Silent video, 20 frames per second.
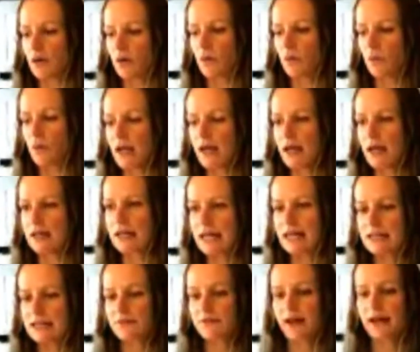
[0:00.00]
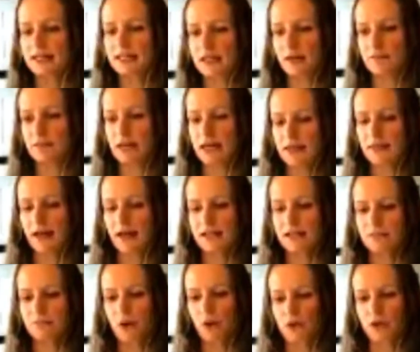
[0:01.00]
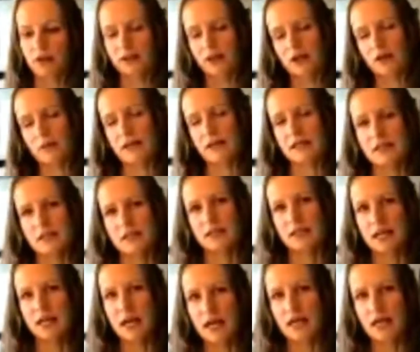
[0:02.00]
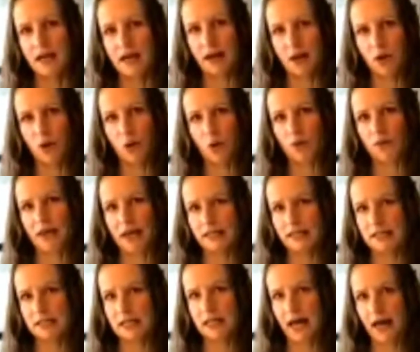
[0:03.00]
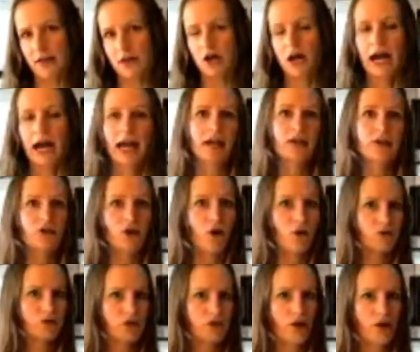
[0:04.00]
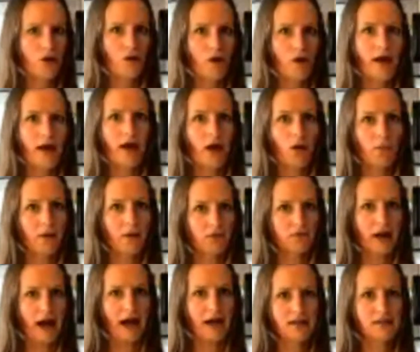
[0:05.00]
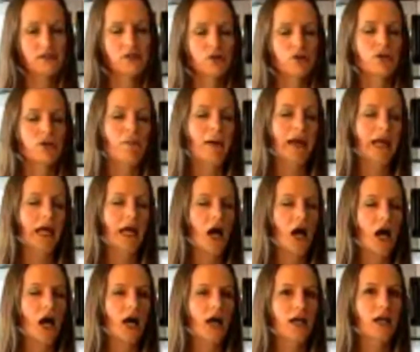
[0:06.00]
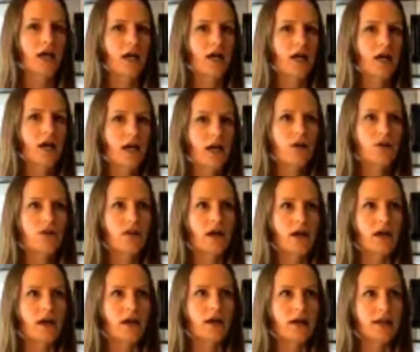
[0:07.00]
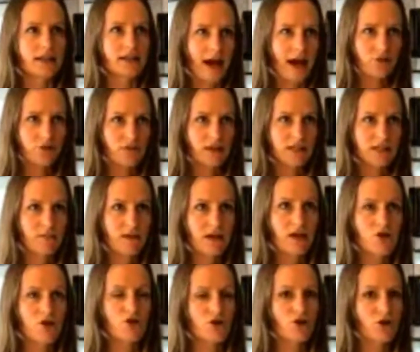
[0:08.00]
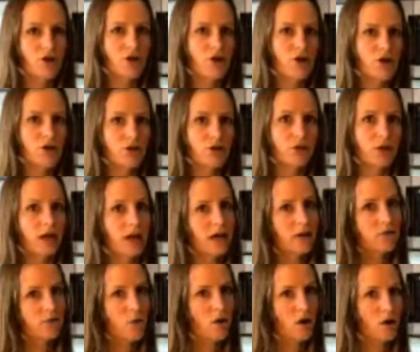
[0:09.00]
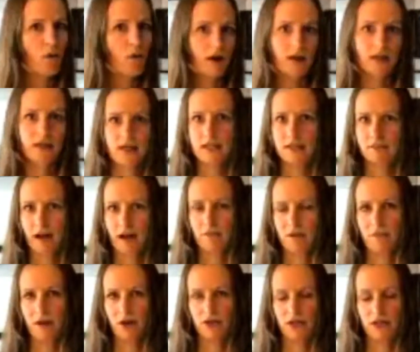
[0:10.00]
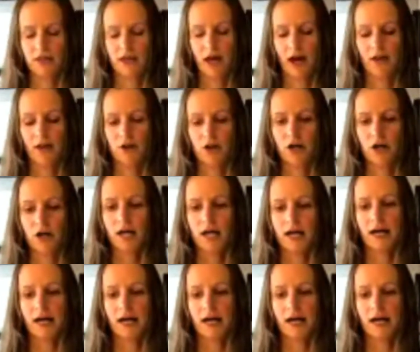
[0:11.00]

we need to find something that's both a little bit sticky that can hold things together and also help it rise. So depending on the exact recipe you're looking for, one of these might be better than the other.